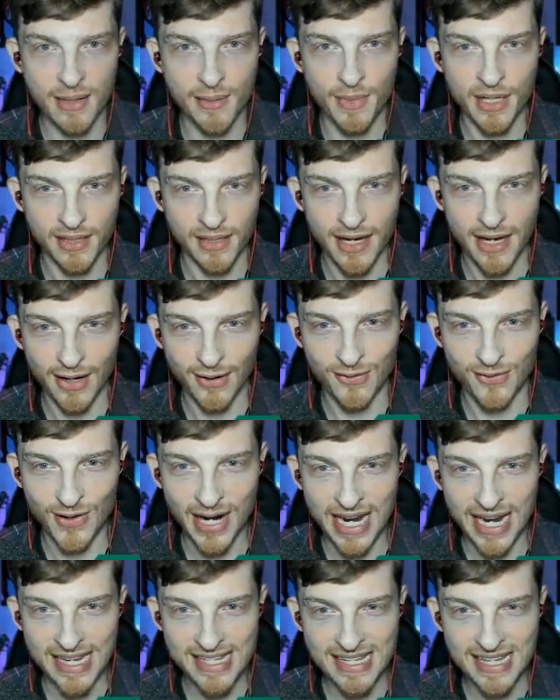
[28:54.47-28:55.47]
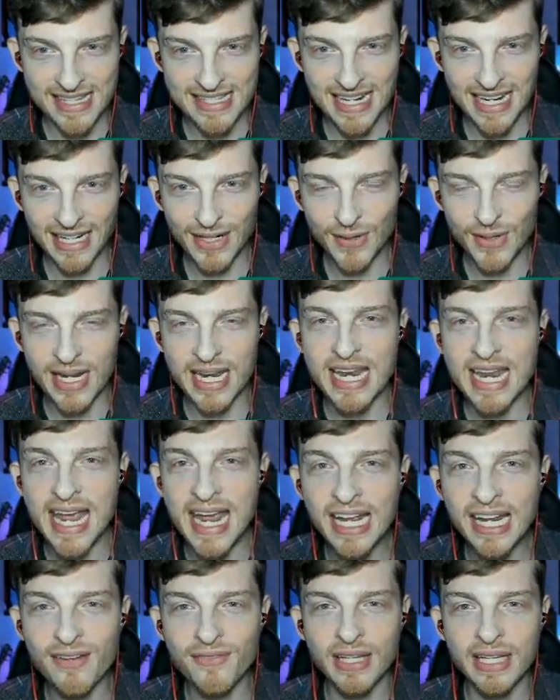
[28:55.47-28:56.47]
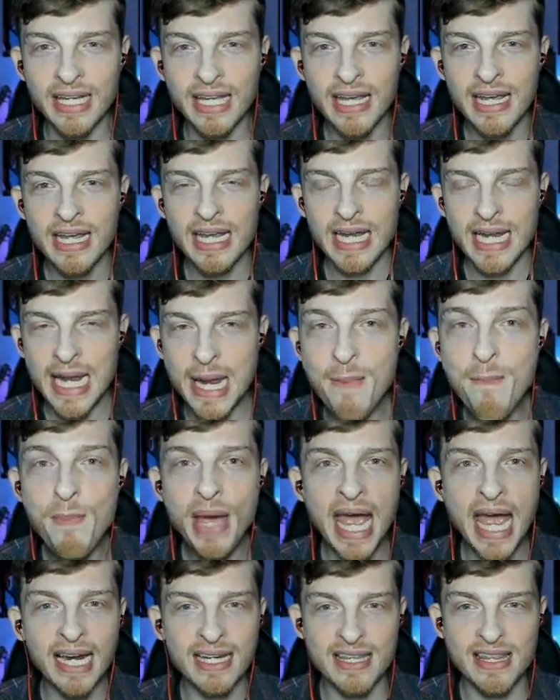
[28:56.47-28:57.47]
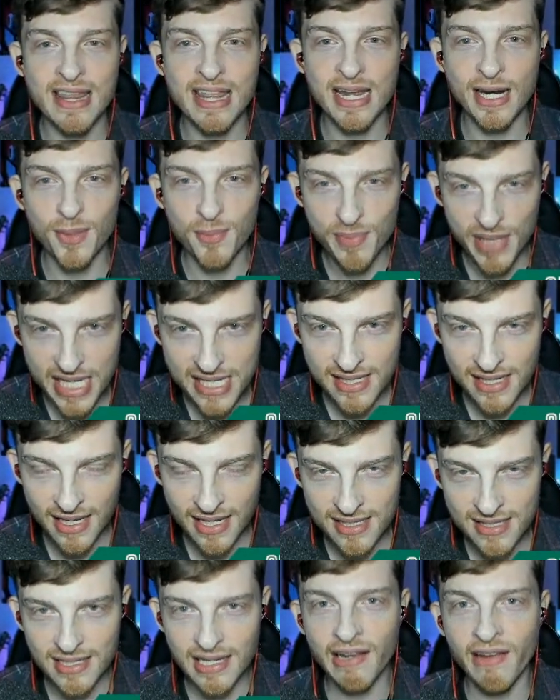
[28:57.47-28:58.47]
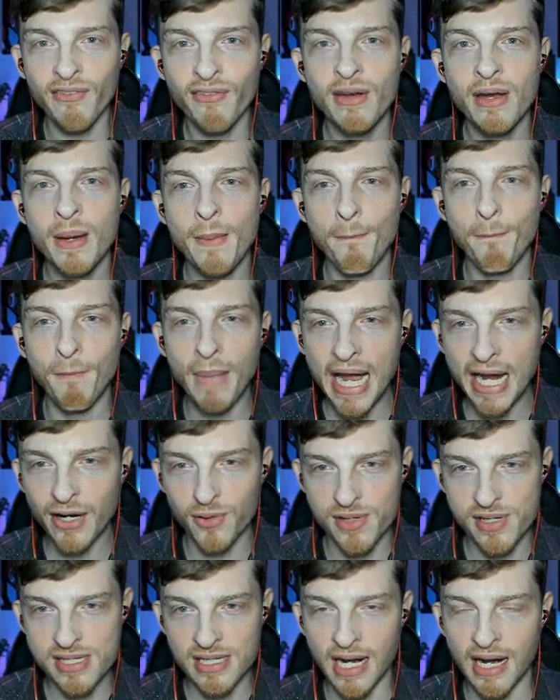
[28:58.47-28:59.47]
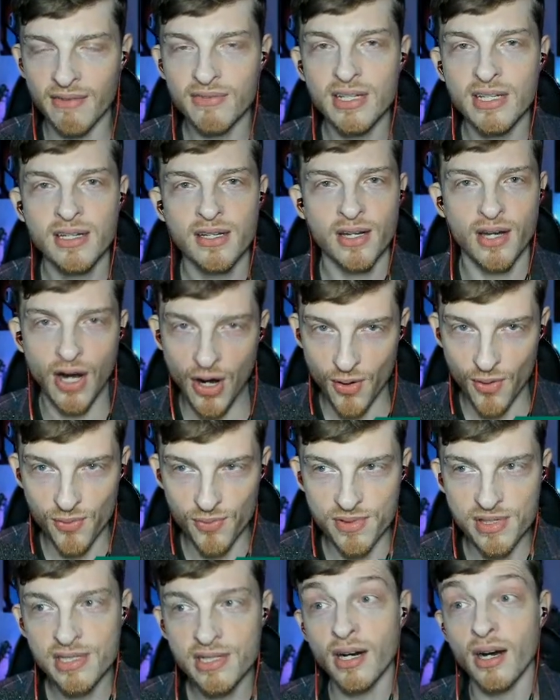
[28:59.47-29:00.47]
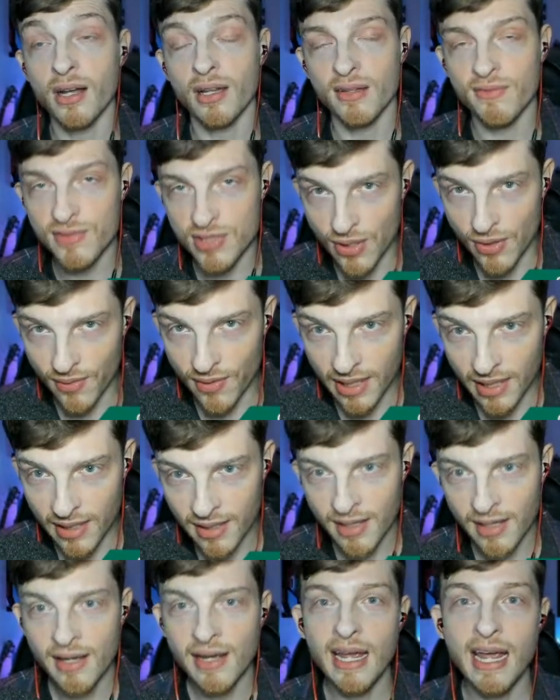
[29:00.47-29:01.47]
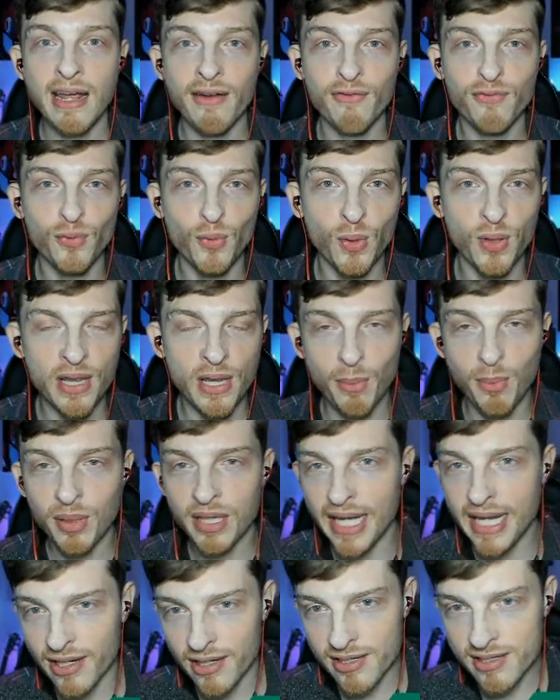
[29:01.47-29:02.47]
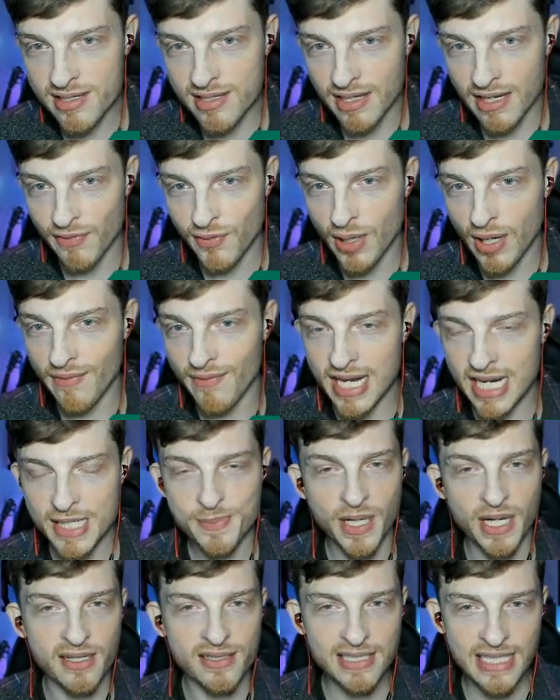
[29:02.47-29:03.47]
them in a lot of ways. It's not going to negatively impact their business if Microsoft owns Call of Duty. And for the players, if you have Xbox